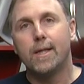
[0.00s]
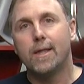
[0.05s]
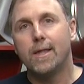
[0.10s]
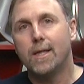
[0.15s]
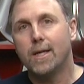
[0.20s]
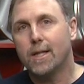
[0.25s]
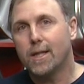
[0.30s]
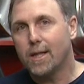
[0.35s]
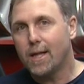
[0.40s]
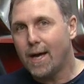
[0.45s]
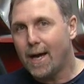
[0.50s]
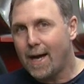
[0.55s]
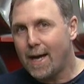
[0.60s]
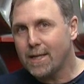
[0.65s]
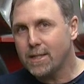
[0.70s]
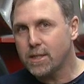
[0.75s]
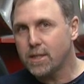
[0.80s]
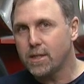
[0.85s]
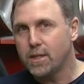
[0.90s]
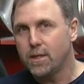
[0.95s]
The
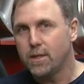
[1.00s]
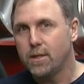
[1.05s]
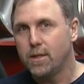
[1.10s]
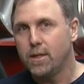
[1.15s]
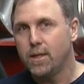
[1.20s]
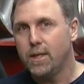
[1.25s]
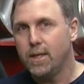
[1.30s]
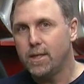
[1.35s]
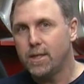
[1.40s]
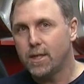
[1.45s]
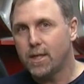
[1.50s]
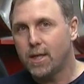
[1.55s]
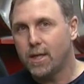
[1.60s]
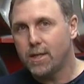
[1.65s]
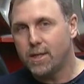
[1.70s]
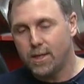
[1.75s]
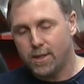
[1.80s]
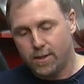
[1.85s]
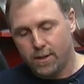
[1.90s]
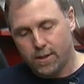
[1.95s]
last
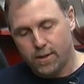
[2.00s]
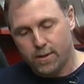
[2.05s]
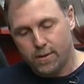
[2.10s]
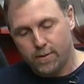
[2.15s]
indicated